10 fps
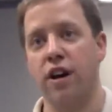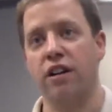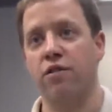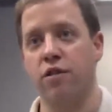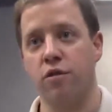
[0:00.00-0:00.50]

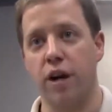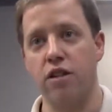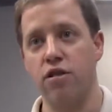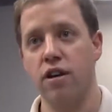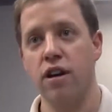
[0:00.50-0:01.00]
transfer
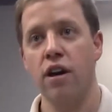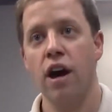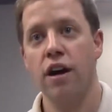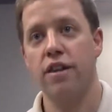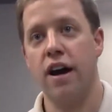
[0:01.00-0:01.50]
switch.
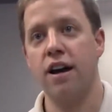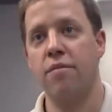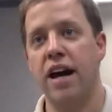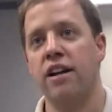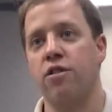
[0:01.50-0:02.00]
The
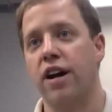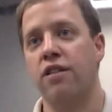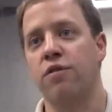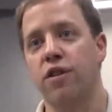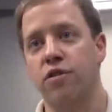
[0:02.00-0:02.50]
automatic
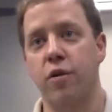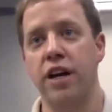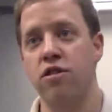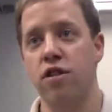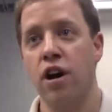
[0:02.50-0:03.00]
transfer
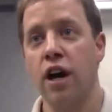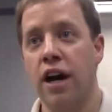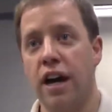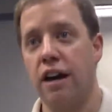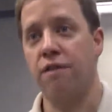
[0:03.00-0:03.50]
switch,
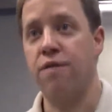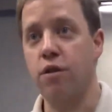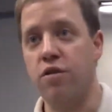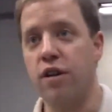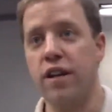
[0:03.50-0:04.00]
if
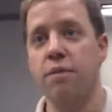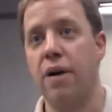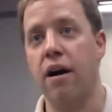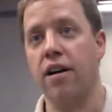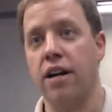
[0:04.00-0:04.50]
utility
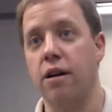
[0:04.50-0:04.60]
power